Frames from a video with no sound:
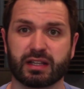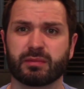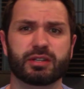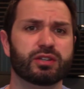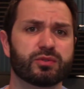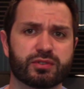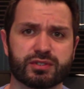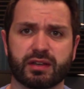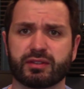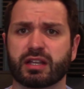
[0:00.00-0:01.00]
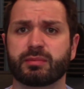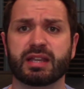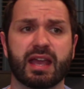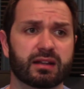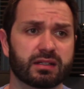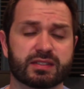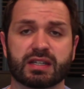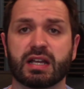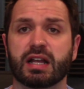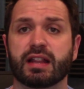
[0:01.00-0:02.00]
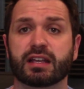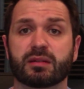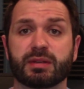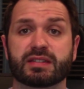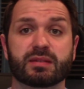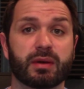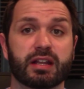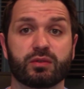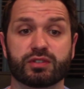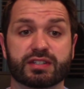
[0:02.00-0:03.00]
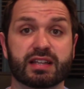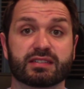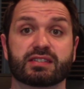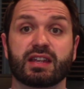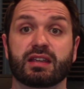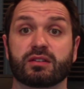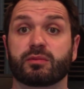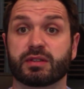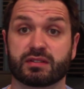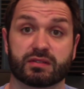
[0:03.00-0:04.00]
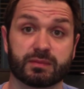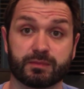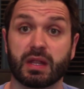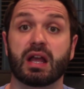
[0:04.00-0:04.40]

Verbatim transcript: They could be users of it, they could be analysts, they could be somebody who just has a stake in their business.